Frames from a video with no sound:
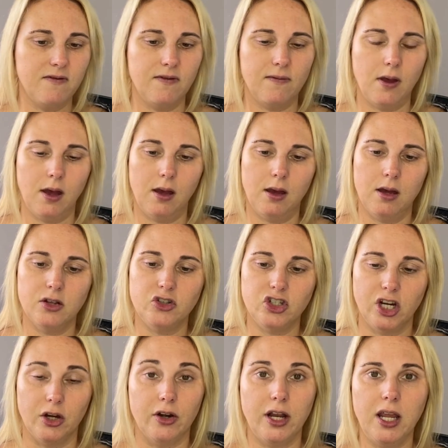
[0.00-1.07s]
uh,
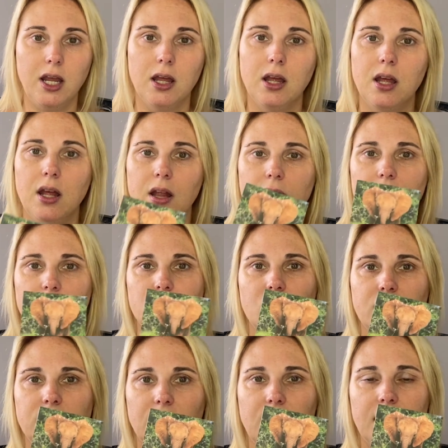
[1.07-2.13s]
charity that
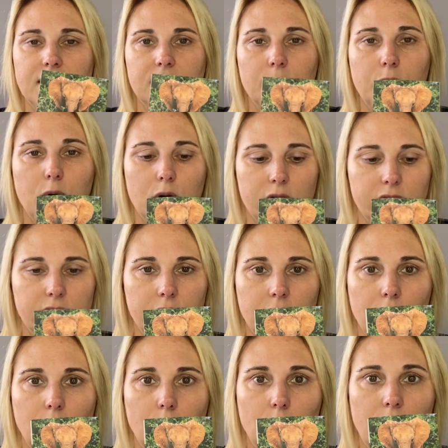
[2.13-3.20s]
Chantecaille supports
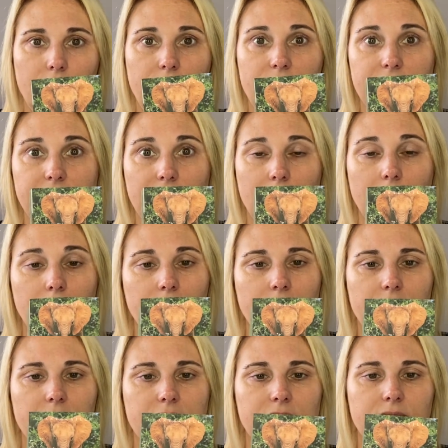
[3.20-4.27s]
with the sale of
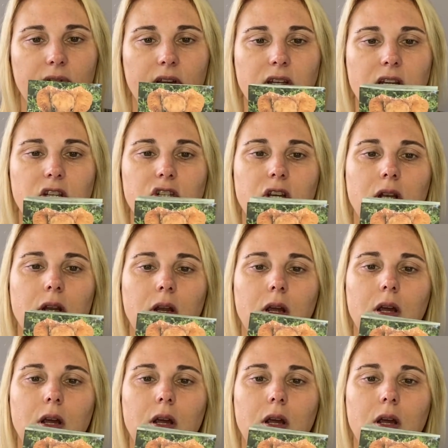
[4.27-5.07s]
this foundation.